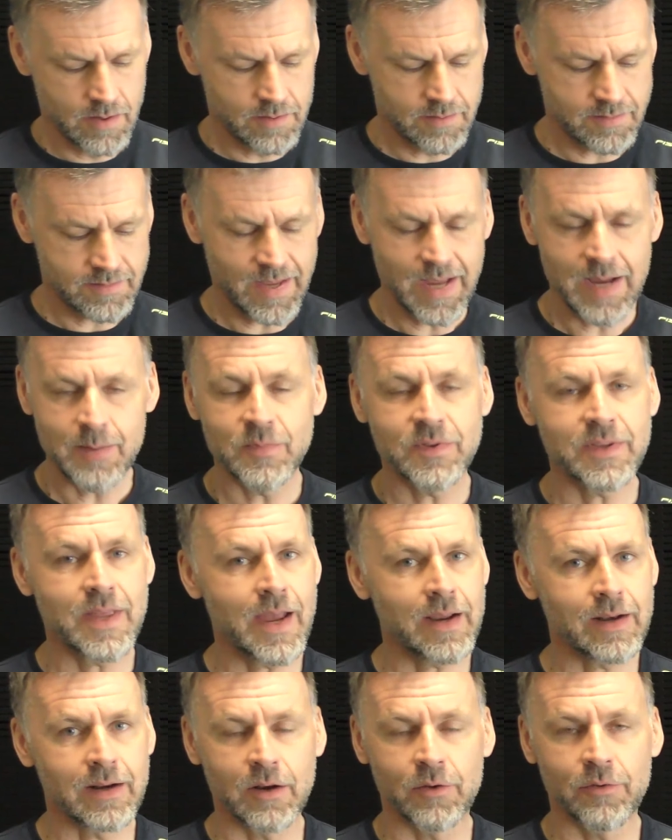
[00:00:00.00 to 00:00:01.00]
Same
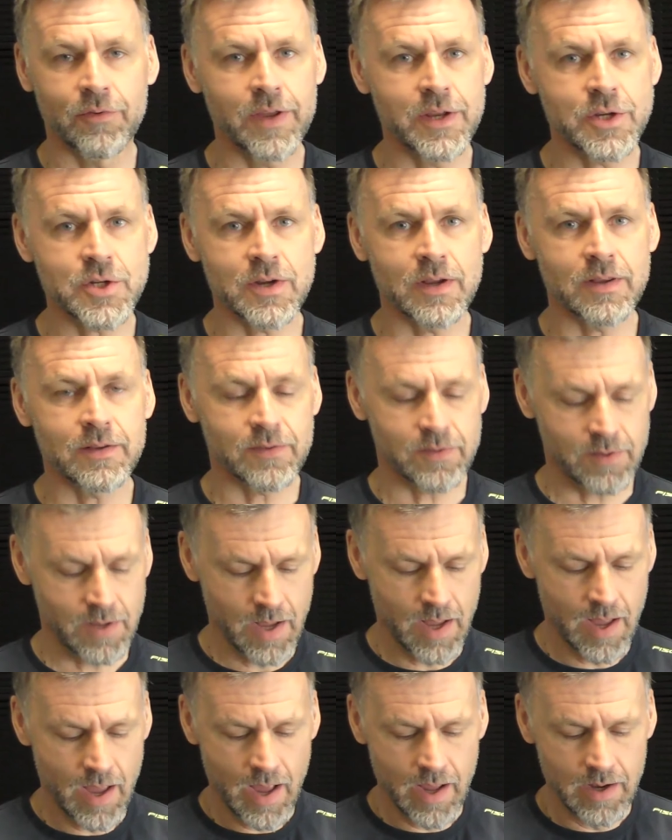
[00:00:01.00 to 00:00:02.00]
technical features,
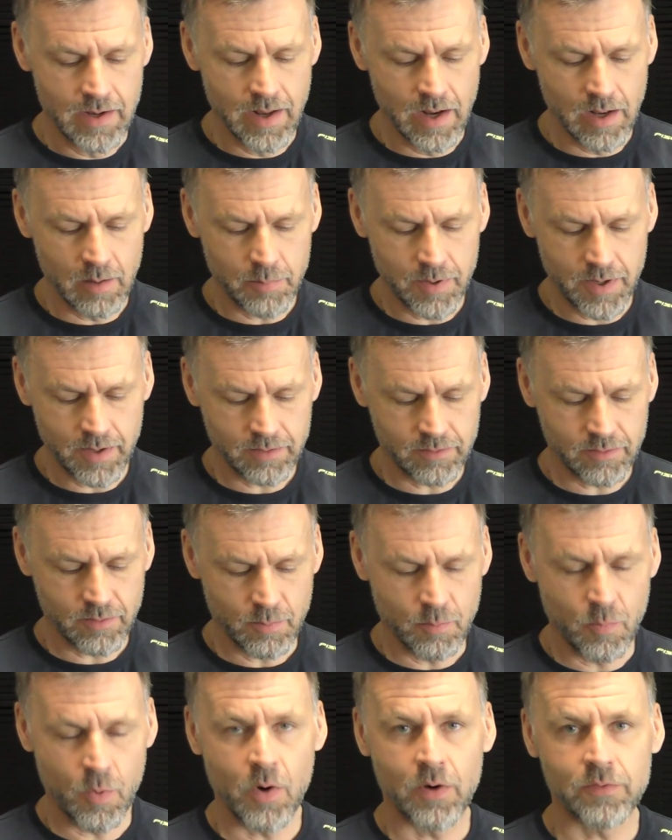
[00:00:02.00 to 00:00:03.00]
little bit
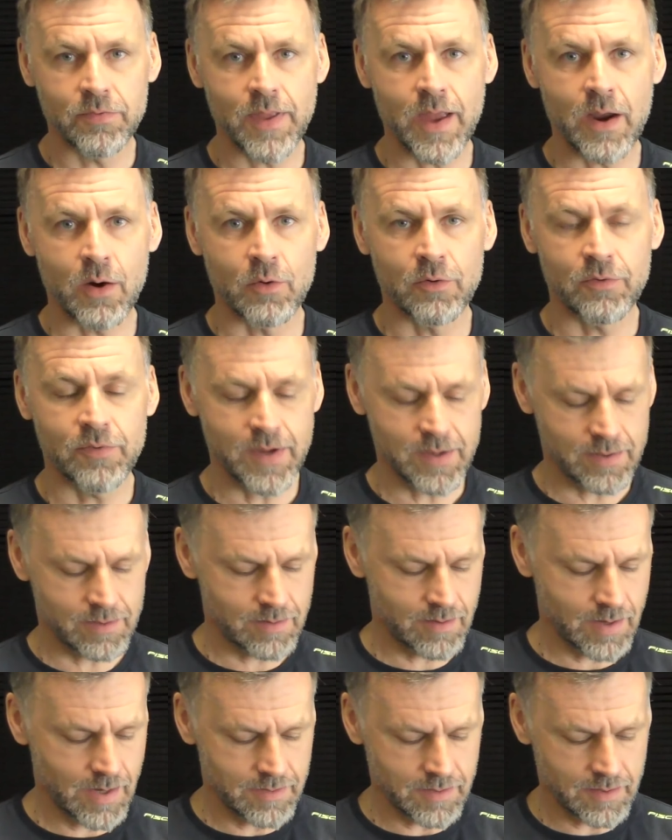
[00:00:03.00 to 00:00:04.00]
more narrow
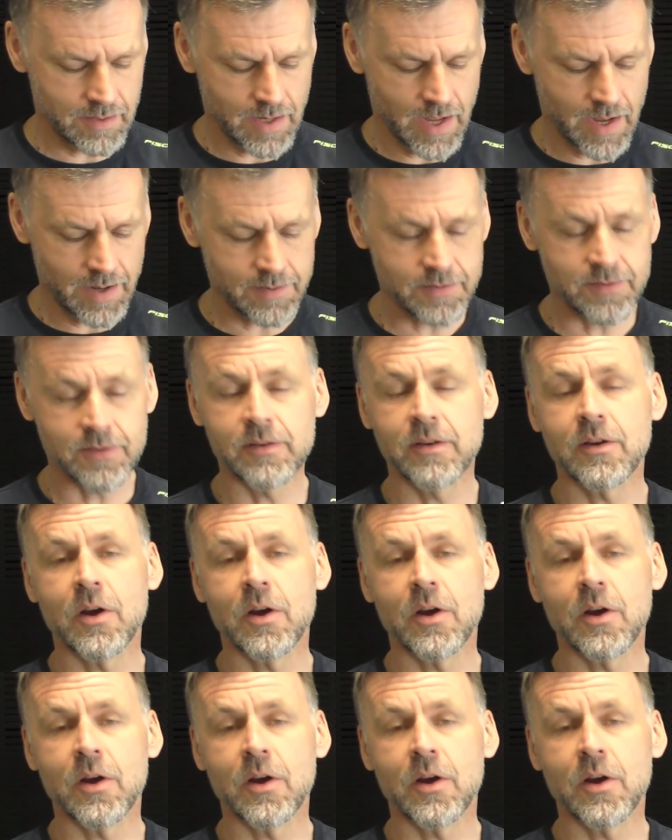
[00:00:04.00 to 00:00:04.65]
fit and a nice